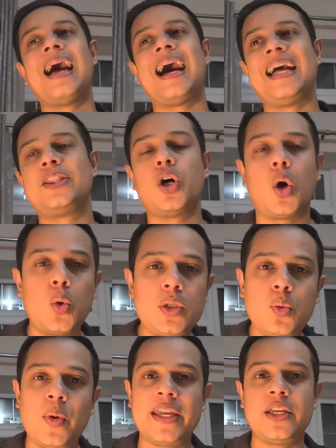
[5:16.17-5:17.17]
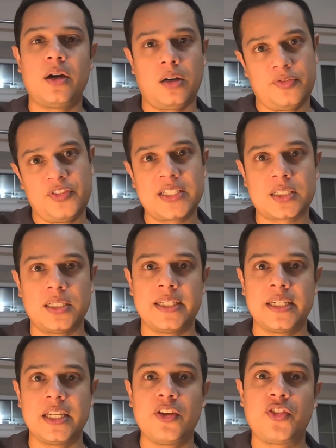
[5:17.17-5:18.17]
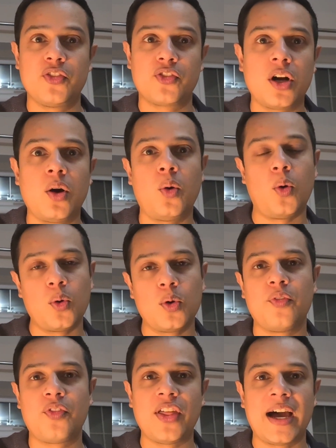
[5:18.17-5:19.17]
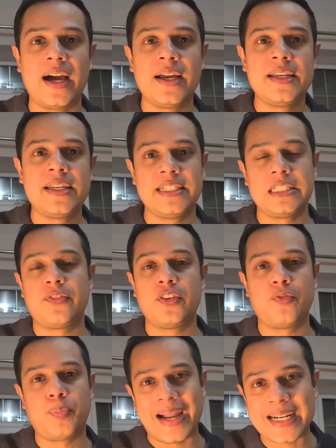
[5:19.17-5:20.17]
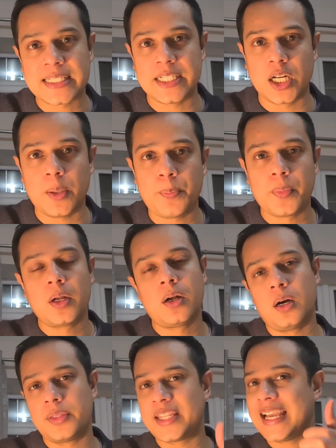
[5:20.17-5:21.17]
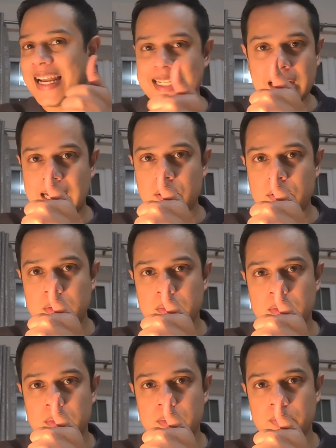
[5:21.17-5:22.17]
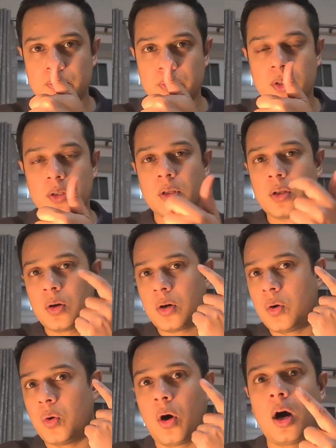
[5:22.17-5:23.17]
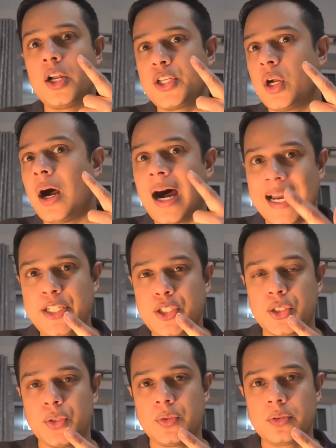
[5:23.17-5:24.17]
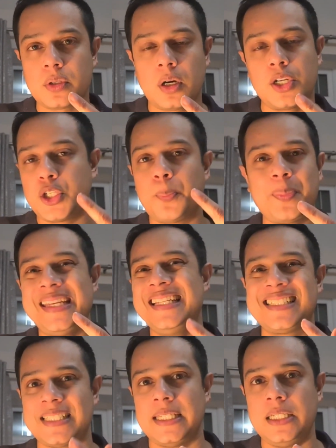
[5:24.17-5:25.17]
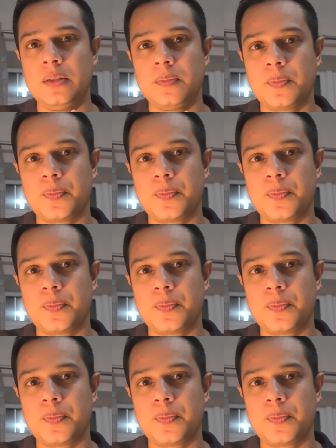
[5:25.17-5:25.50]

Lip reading: And the only way, obviously, if you've got all of that, is if you've backed it up on the iCloud or on your iTunes on your PC.